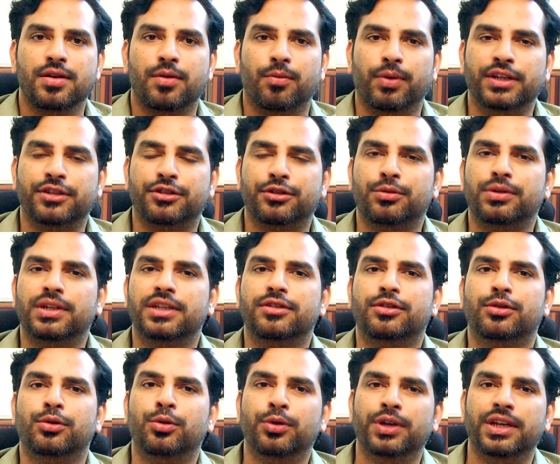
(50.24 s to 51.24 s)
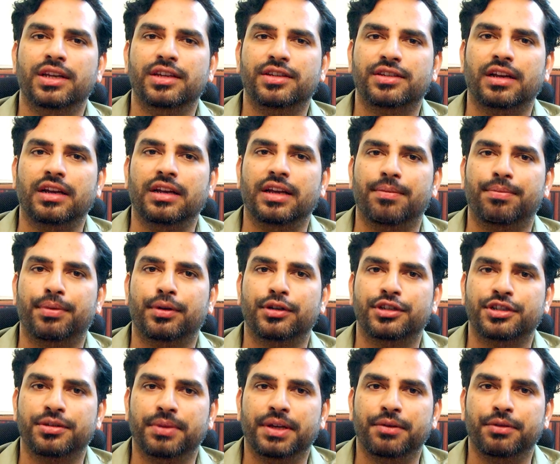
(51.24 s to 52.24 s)
when students who initially
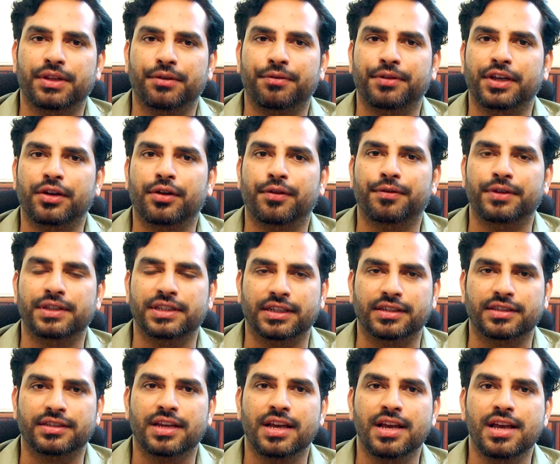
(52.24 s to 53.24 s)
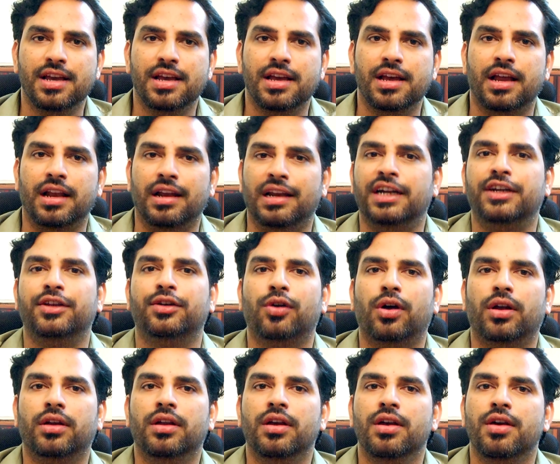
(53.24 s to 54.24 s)
approached me with a fear of physics later
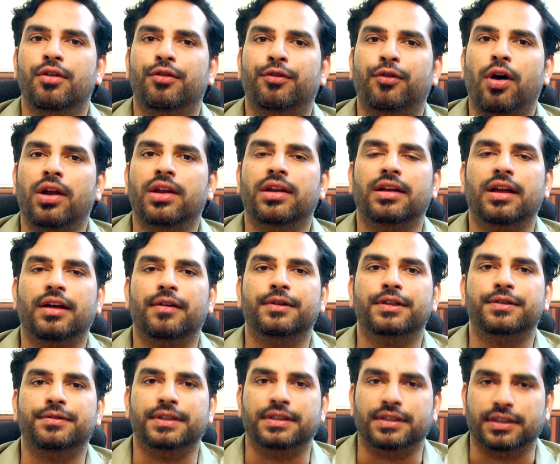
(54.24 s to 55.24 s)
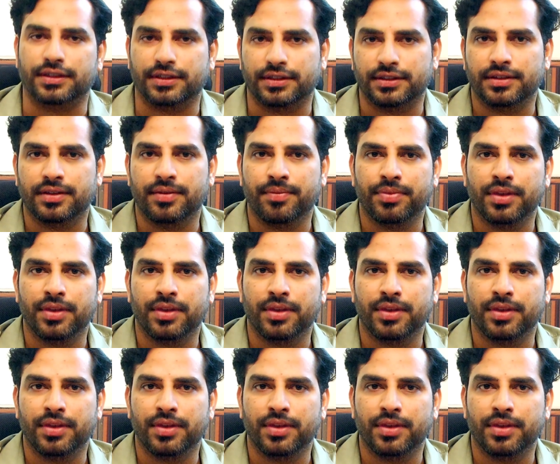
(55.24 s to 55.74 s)
on fall in love with physics